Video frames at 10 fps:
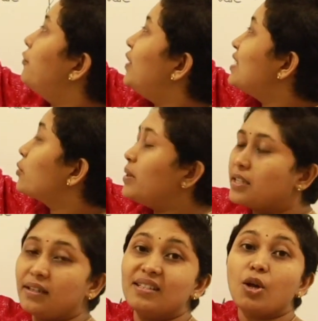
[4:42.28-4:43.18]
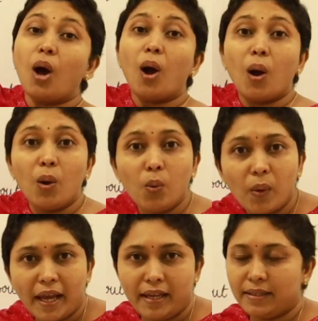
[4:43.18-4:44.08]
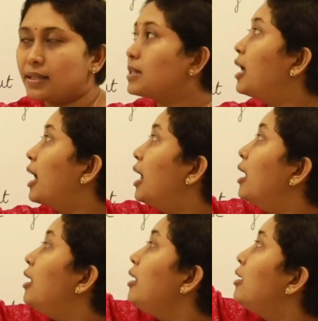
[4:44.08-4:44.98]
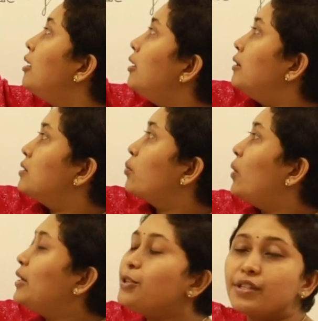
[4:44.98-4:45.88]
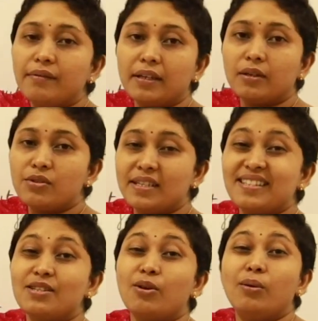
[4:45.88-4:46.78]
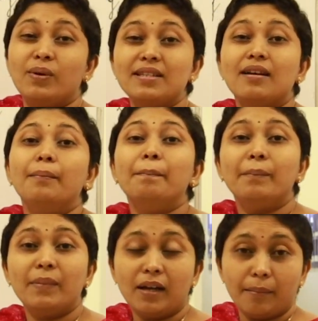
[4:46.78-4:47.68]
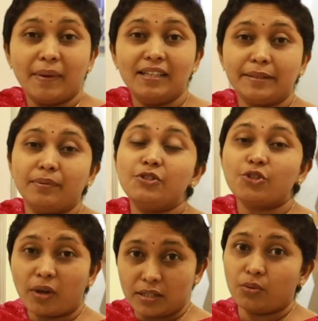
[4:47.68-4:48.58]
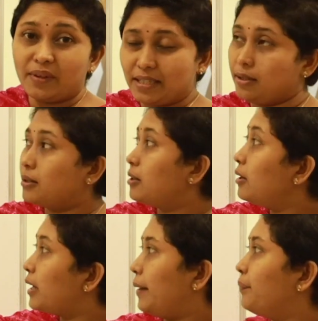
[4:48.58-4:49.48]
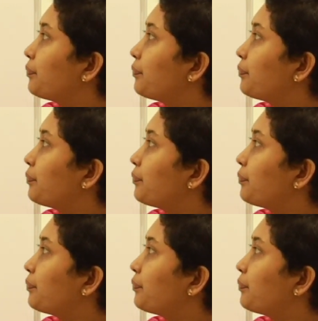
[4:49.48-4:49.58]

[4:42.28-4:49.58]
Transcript: first question is always this 1 to 7 questions is always a multiple choice question. Okay,